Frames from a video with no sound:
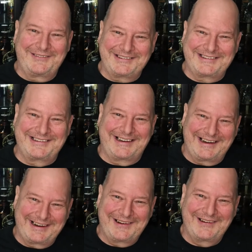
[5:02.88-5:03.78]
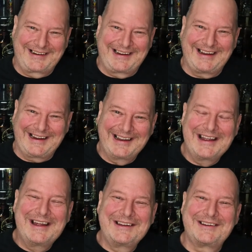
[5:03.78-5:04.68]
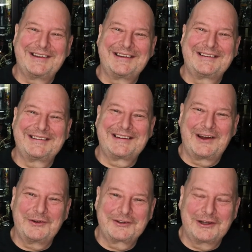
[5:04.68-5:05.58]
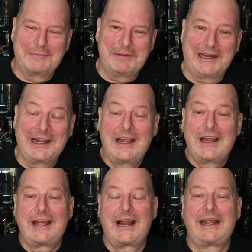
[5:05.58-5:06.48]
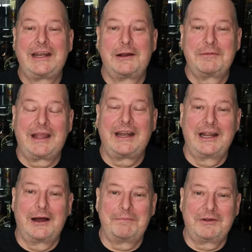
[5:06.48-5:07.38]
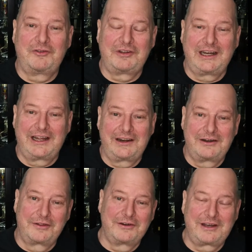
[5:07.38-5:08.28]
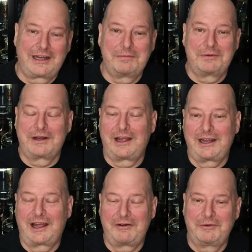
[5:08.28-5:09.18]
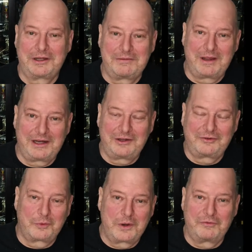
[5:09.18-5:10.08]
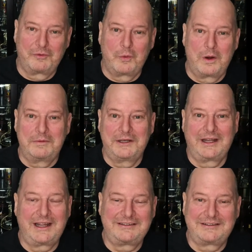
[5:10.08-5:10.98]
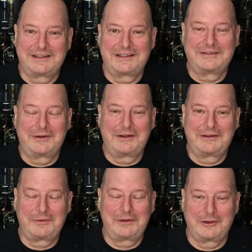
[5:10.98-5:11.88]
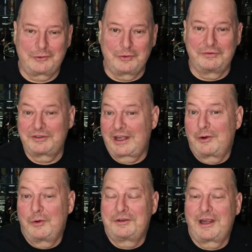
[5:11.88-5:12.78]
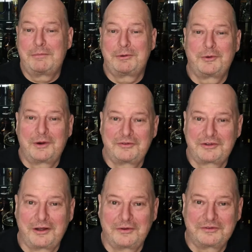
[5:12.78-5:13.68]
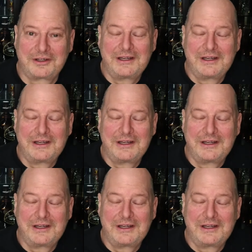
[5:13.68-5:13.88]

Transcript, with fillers: was like, okay, so this is how it's going to be. And I ended up getting up and sitting at another table, and I, I really met this wonderful woman that uh, the two of us had a whole table to ourselves.